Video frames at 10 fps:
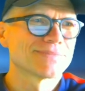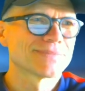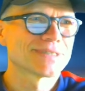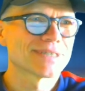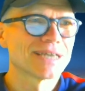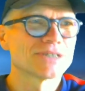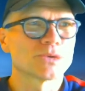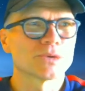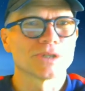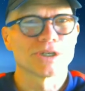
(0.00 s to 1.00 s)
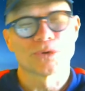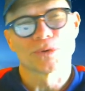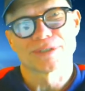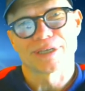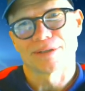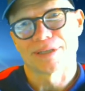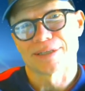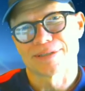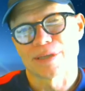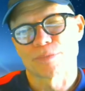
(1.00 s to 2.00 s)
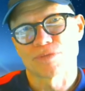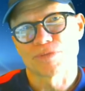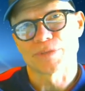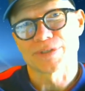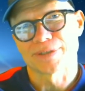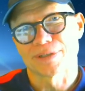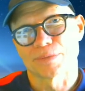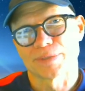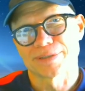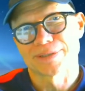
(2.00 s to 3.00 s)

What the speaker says: schedule and course outline separate from the syllabus.